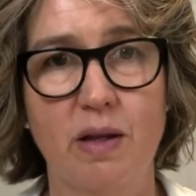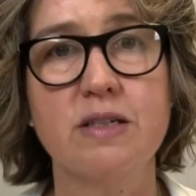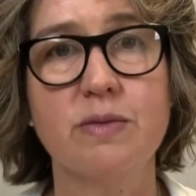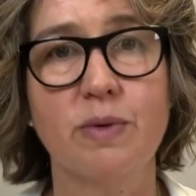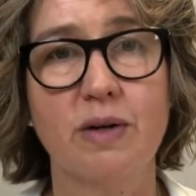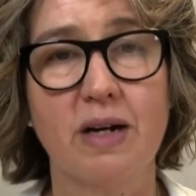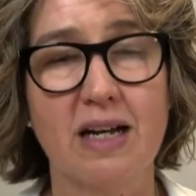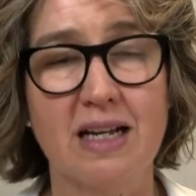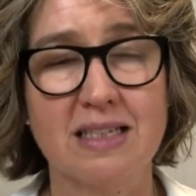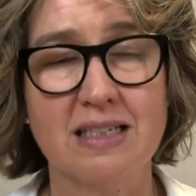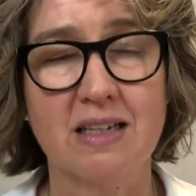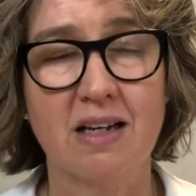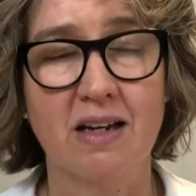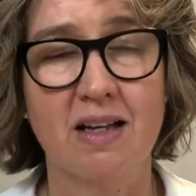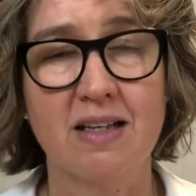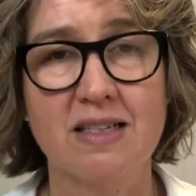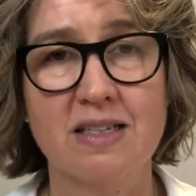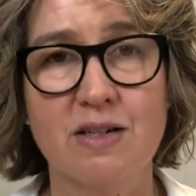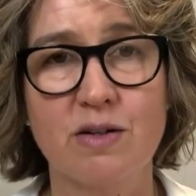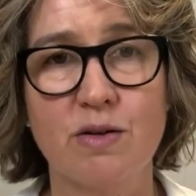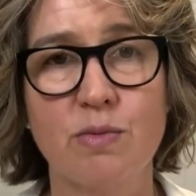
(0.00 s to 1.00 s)
And when I ask
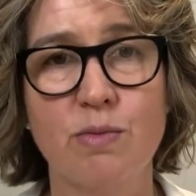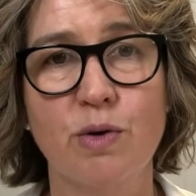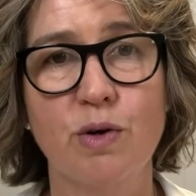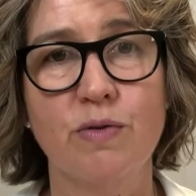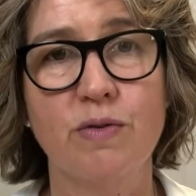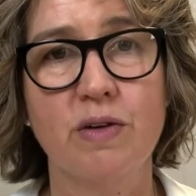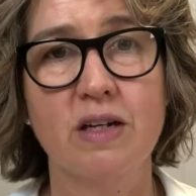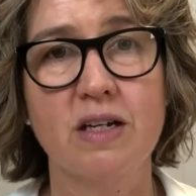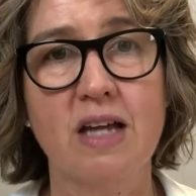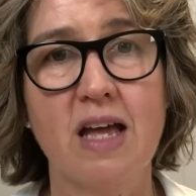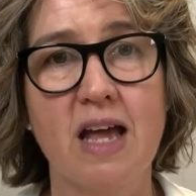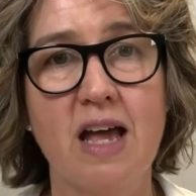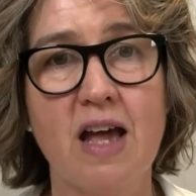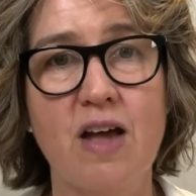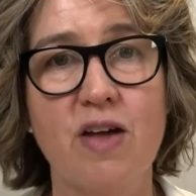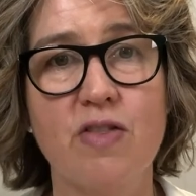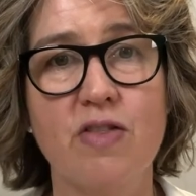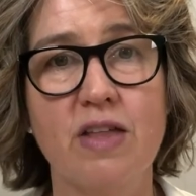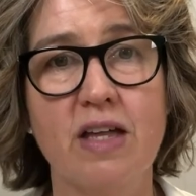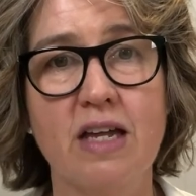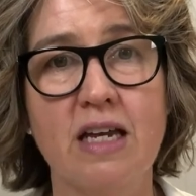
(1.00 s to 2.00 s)
clients to remove it,
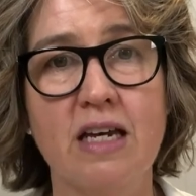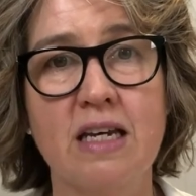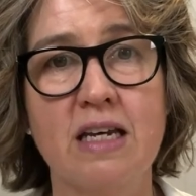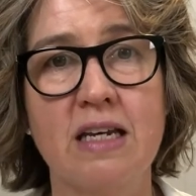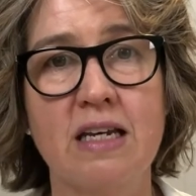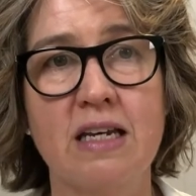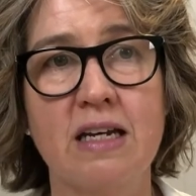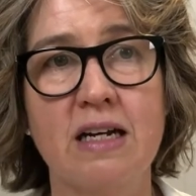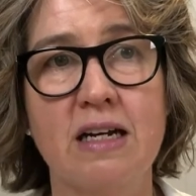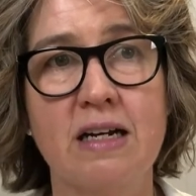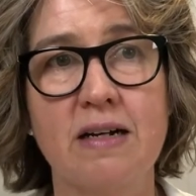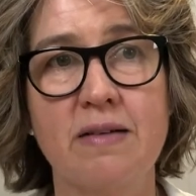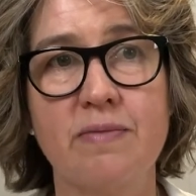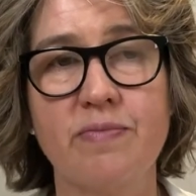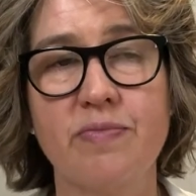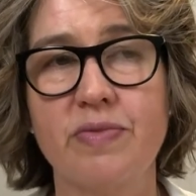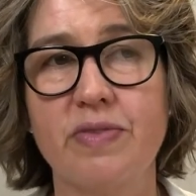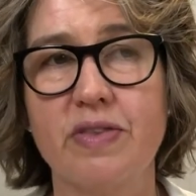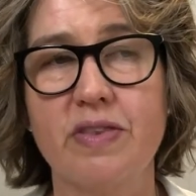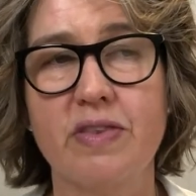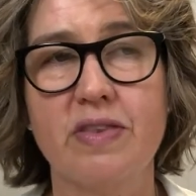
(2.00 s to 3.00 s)
then
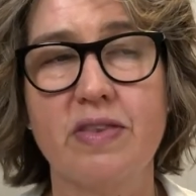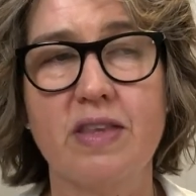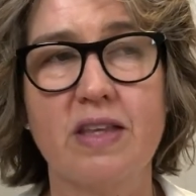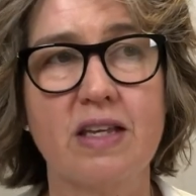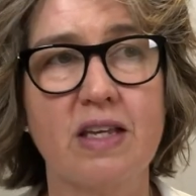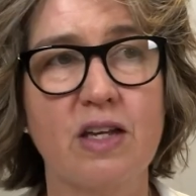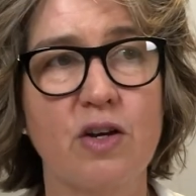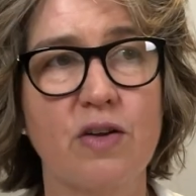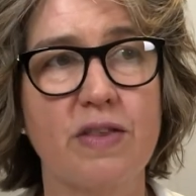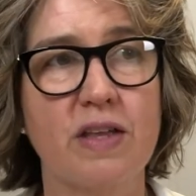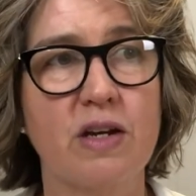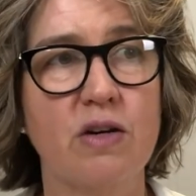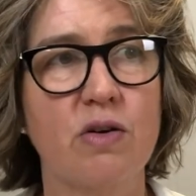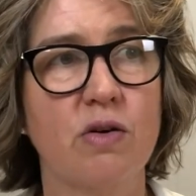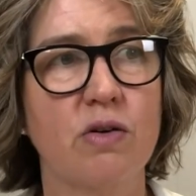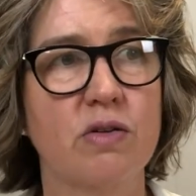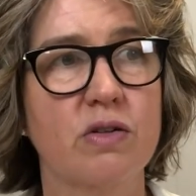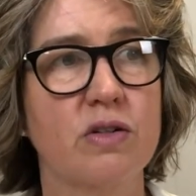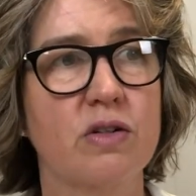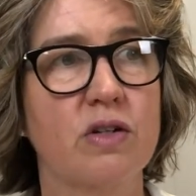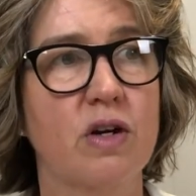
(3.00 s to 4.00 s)
they're
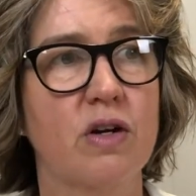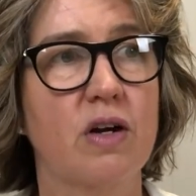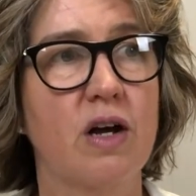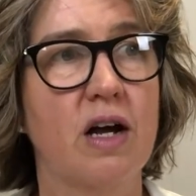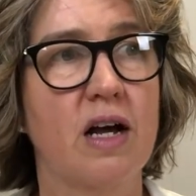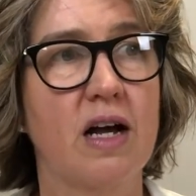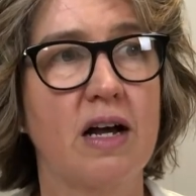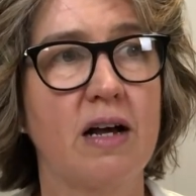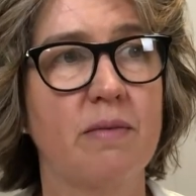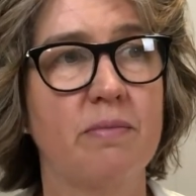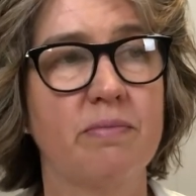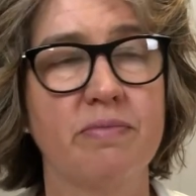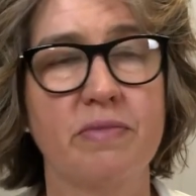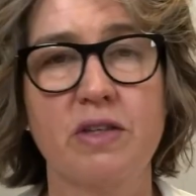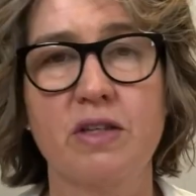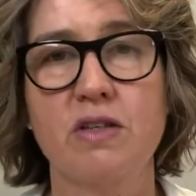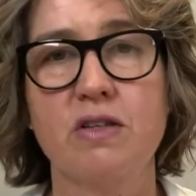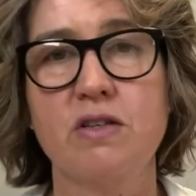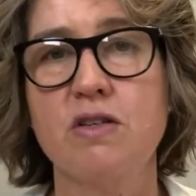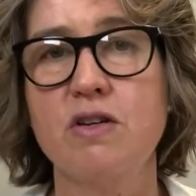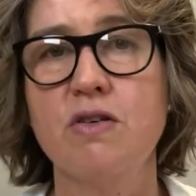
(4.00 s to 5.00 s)
not
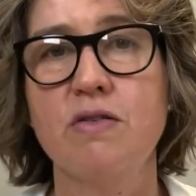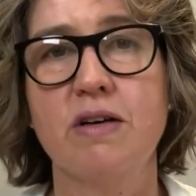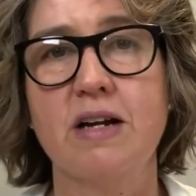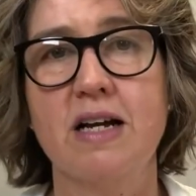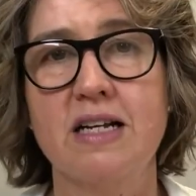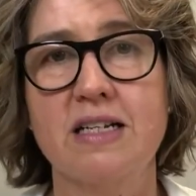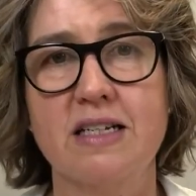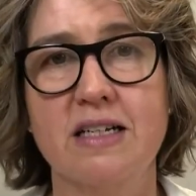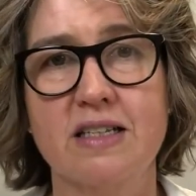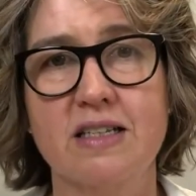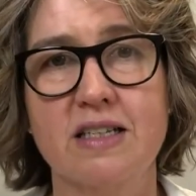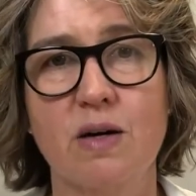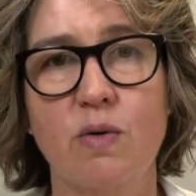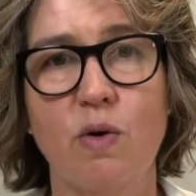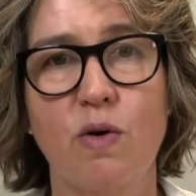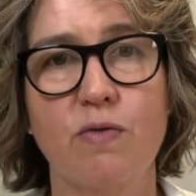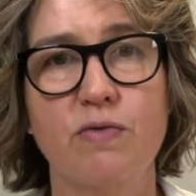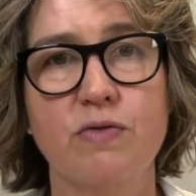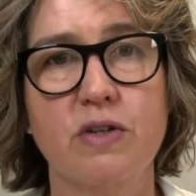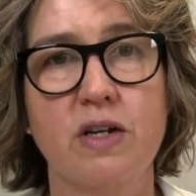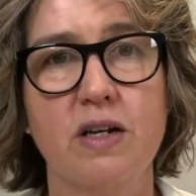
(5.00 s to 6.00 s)
urinating so
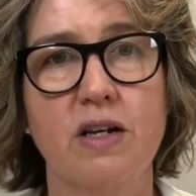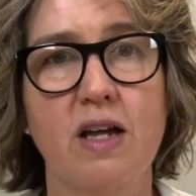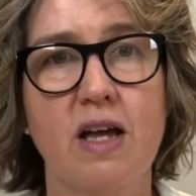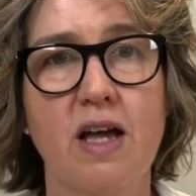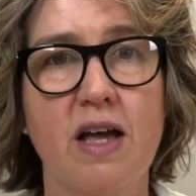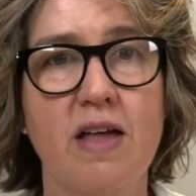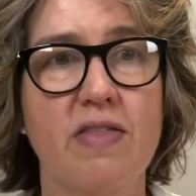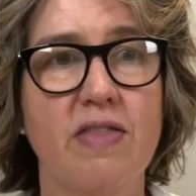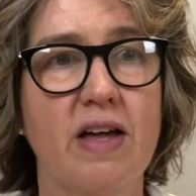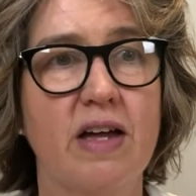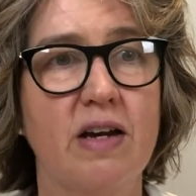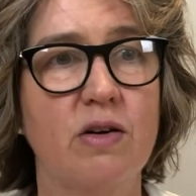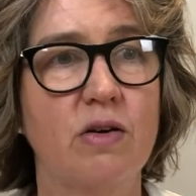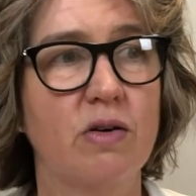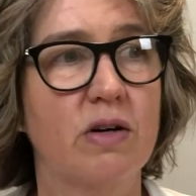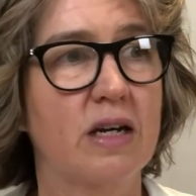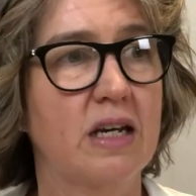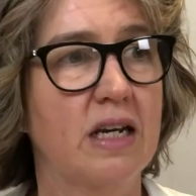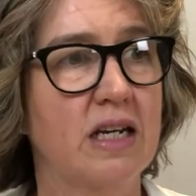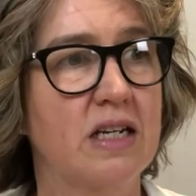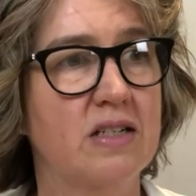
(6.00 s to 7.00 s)
often, they're
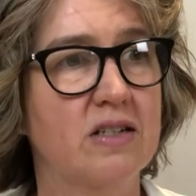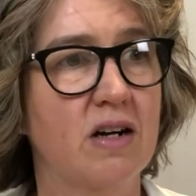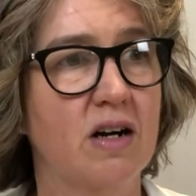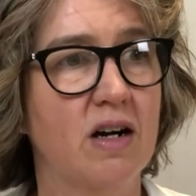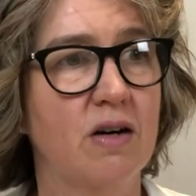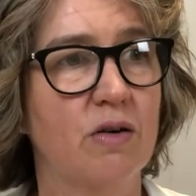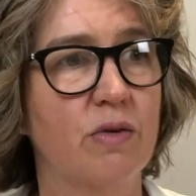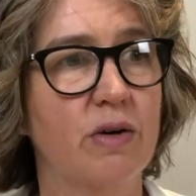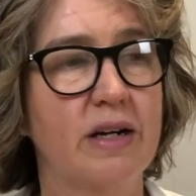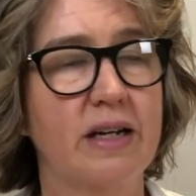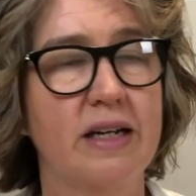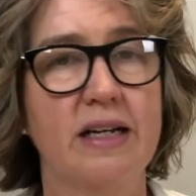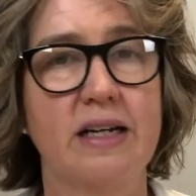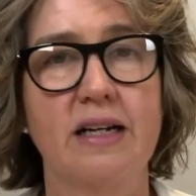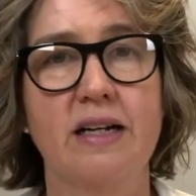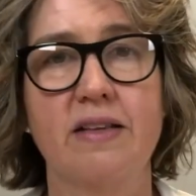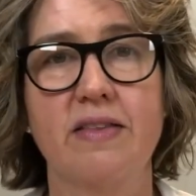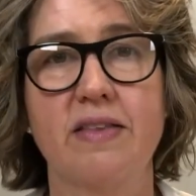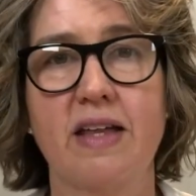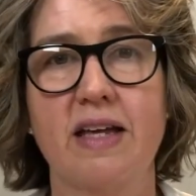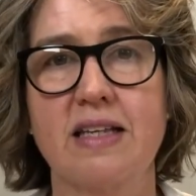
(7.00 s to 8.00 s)
not getting
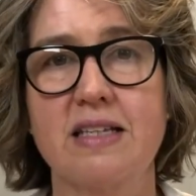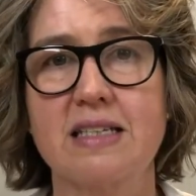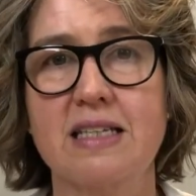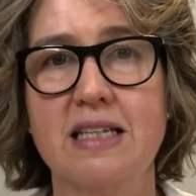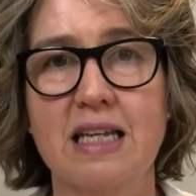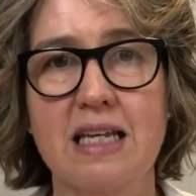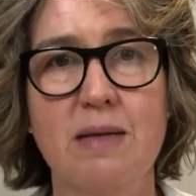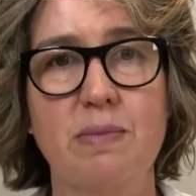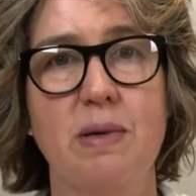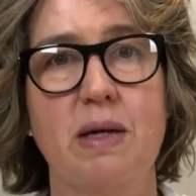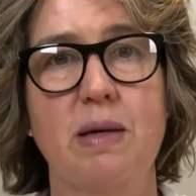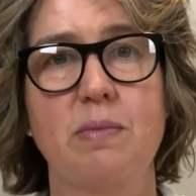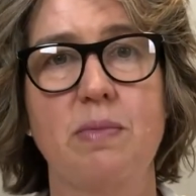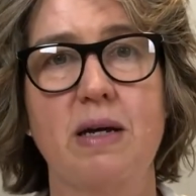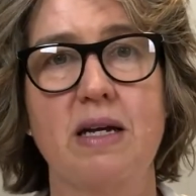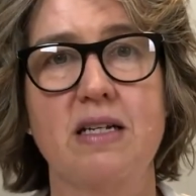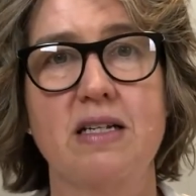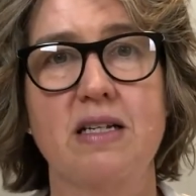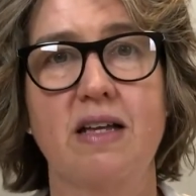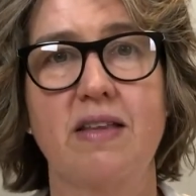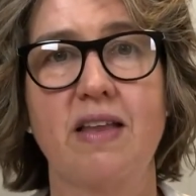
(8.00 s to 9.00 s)
diarrhea, they're sleeping
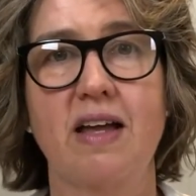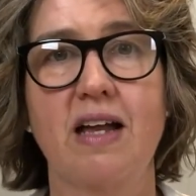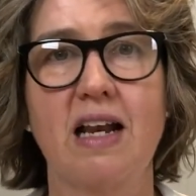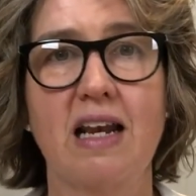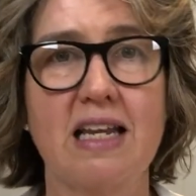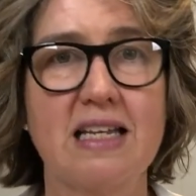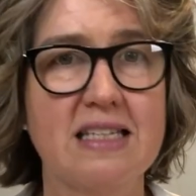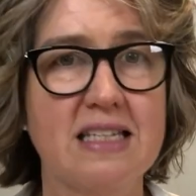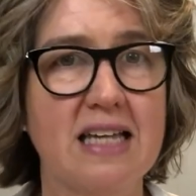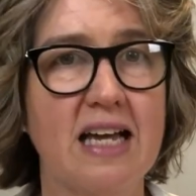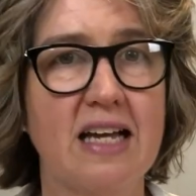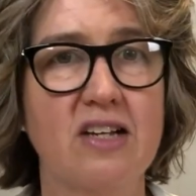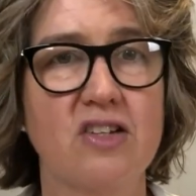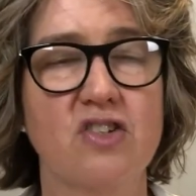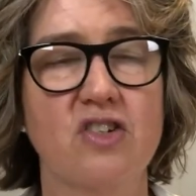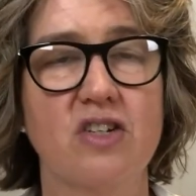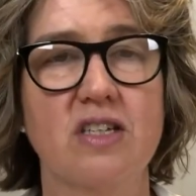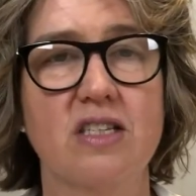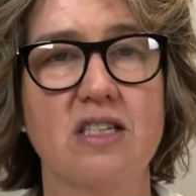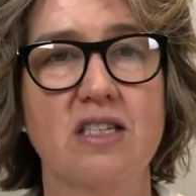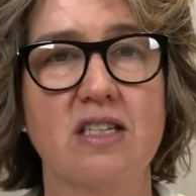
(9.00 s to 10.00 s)
better, they're less
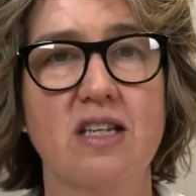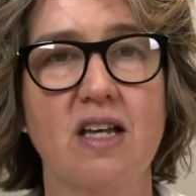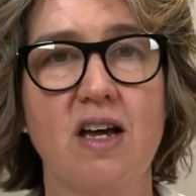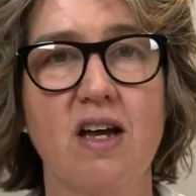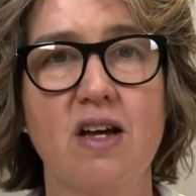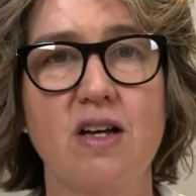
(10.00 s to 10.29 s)
anxious.